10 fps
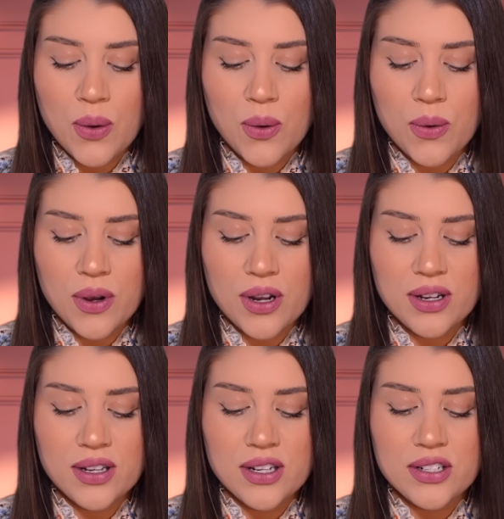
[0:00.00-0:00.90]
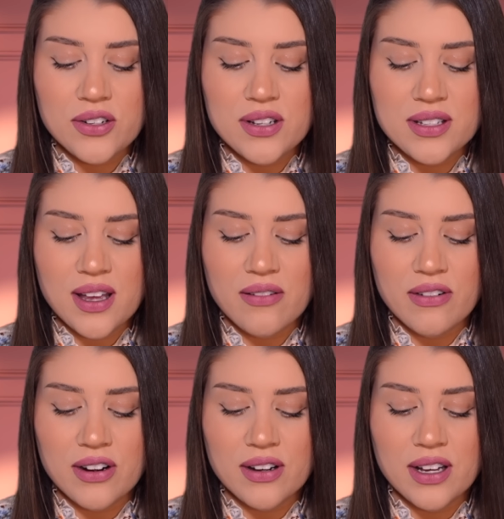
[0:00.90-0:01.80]
or to
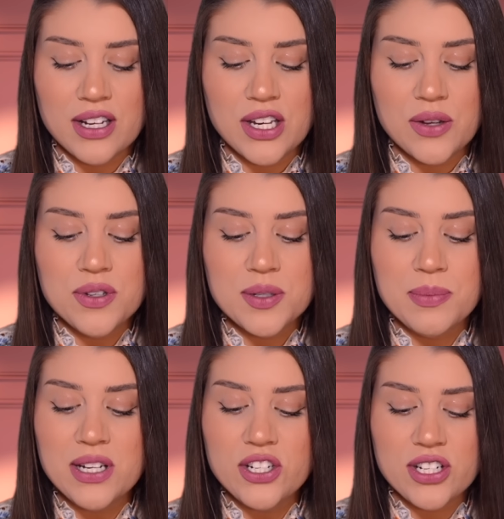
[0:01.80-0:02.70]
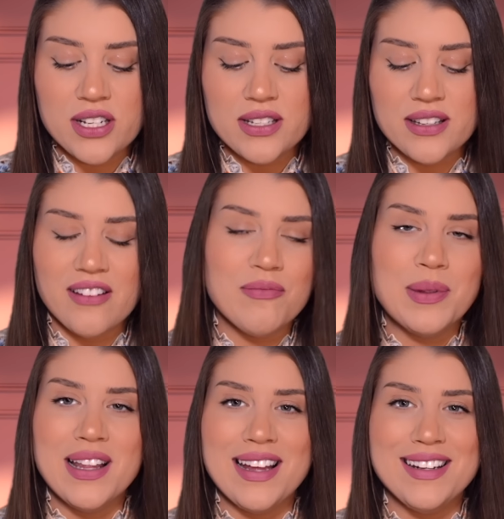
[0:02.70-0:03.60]
discover a new species of
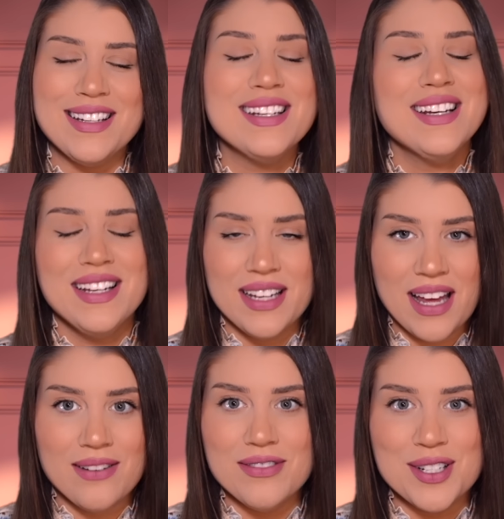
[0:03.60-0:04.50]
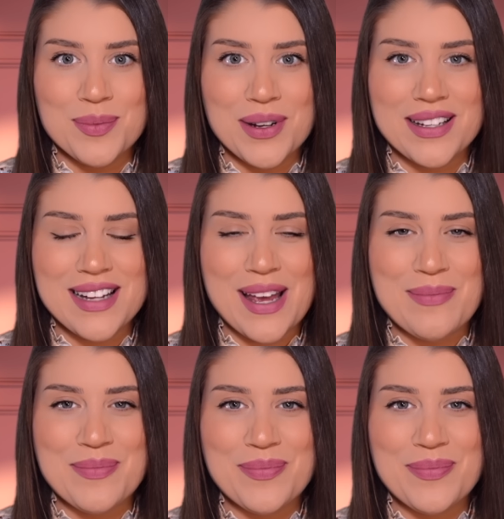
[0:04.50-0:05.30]
plant every springtime?